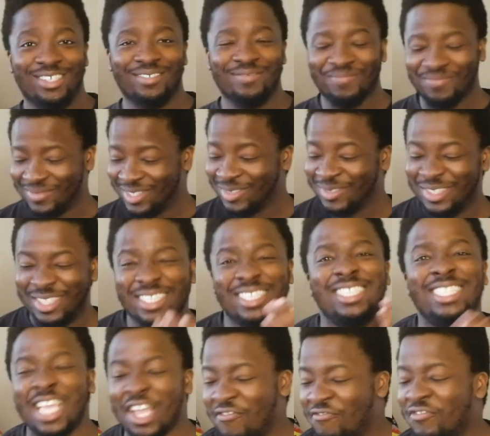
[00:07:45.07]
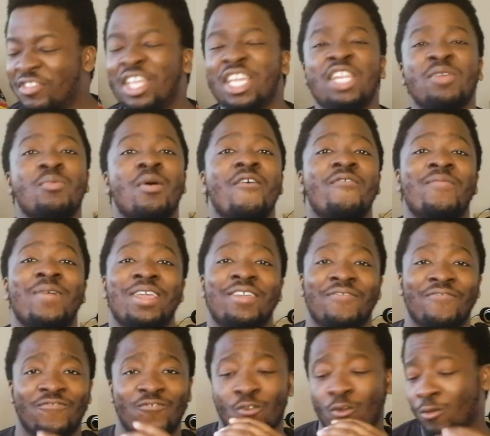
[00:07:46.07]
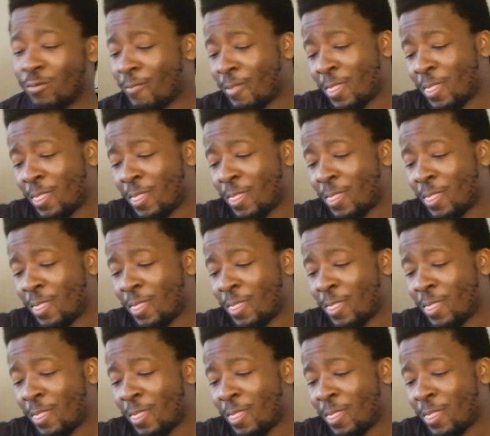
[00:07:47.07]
It was definitely worth waiting for.